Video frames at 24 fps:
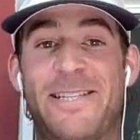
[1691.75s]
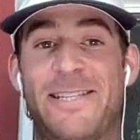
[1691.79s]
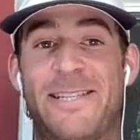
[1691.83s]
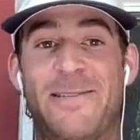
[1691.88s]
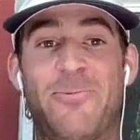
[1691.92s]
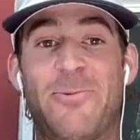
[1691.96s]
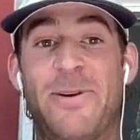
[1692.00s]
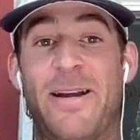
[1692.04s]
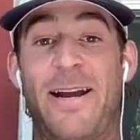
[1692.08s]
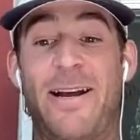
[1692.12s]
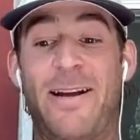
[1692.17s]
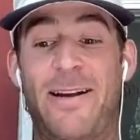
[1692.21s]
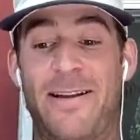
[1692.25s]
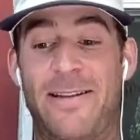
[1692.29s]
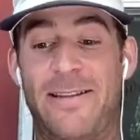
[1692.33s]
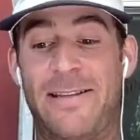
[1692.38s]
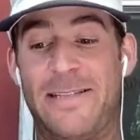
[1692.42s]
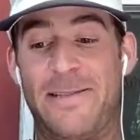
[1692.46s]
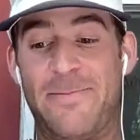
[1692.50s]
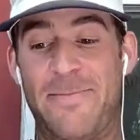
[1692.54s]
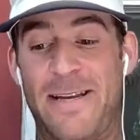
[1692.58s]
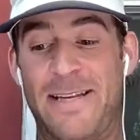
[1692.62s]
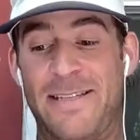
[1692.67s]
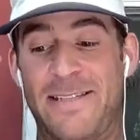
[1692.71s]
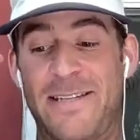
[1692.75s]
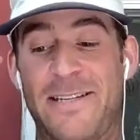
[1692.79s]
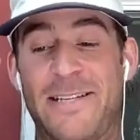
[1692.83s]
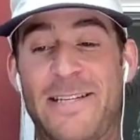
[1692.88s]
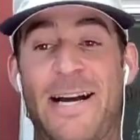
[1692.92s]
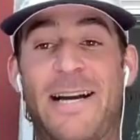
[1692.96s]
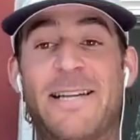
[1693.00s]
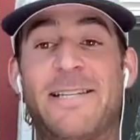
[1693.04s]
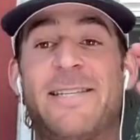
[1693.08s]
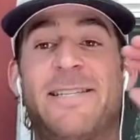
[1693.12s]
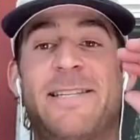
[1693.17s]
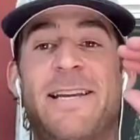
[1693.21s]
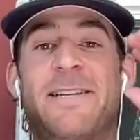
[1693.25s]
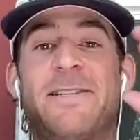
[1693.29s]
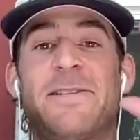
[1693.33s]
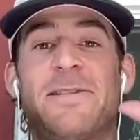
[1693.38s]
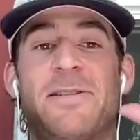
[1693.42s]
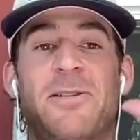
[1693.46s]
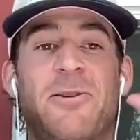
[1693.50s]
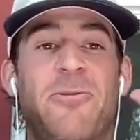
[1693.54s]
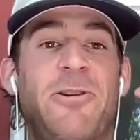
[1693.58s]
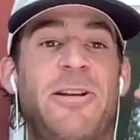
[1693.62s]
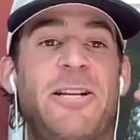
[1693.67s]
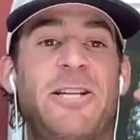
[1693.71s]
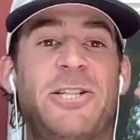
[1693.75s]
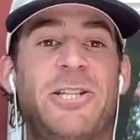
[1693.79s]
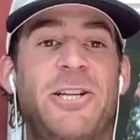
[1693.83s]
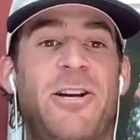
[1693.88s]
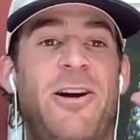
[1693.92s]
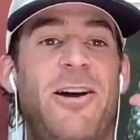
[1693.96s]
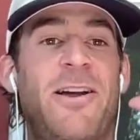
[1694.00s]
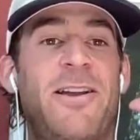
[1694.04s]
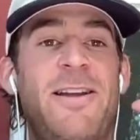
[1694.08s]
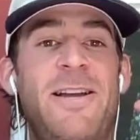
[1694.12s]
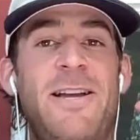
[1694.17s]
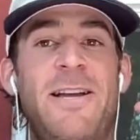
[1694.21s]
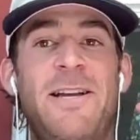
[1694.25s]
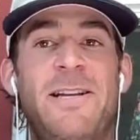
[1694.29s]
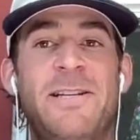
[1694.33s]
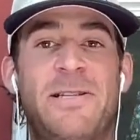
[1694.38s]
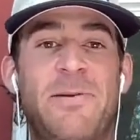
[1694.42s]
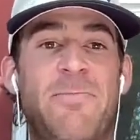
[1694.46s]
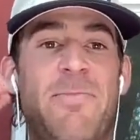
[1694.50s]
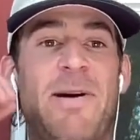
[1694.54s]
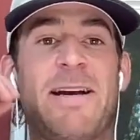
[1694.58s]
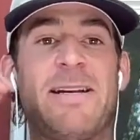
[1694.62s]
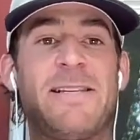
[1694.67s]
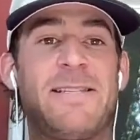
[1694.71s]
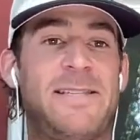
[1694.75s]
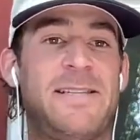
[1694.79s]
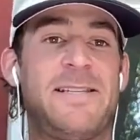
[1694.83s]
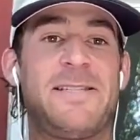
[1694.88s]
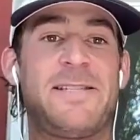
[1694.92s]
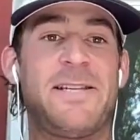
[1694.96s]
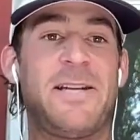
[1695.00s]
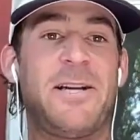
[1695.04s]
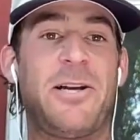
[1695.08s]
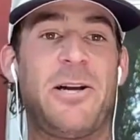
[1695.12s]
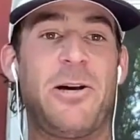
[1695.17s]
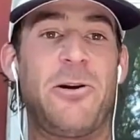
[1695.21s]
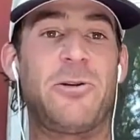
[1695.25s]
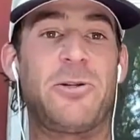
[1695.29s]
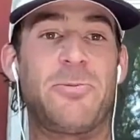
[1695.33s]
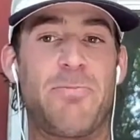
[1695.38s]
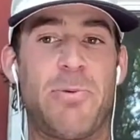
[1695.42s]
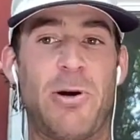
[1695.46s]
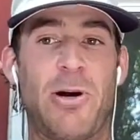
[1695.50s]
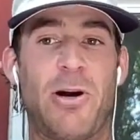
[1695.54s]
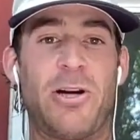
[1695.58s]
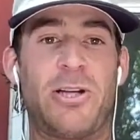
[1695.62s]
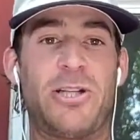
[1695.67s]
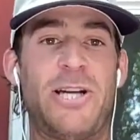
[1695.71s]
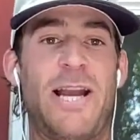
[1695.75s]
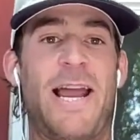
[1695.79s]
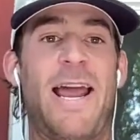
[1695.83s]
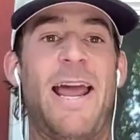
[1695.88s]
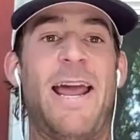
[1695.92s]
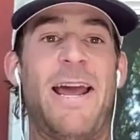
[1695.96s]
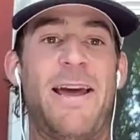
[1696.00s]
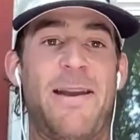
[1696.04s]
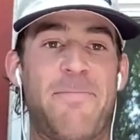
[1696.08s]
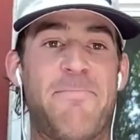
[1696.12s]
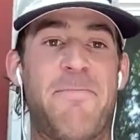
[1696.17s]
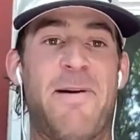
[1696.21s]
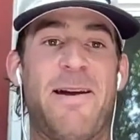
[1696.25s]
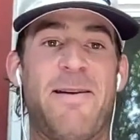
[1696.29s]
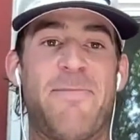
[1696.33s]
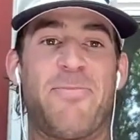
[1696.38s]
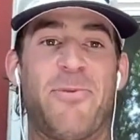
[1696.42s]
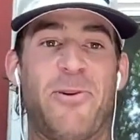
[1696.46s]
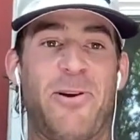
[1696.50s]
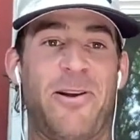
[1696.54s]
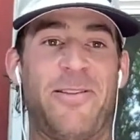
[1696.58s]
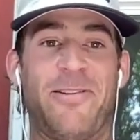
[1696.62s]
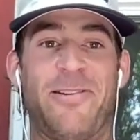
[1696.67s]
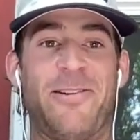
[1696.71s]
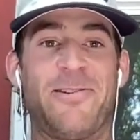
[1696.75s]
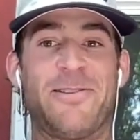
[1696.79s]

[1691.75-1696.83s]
when I got this message. I sent a screenshot to my assistant coach Birch and my brother. I